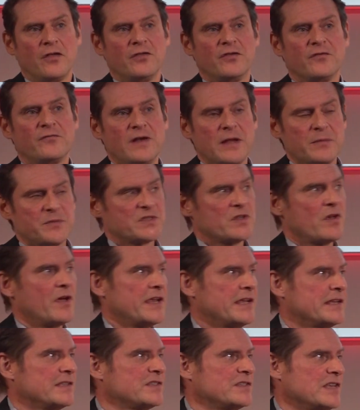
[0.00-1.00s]
The flip
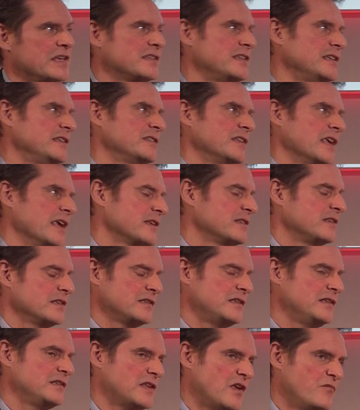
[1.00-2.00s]
side is
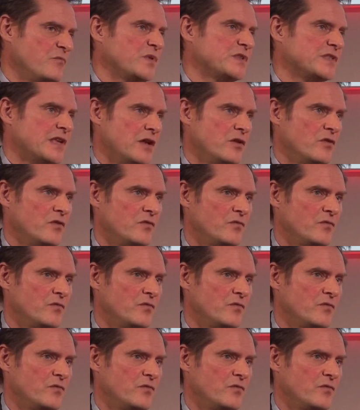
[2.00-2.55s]
67%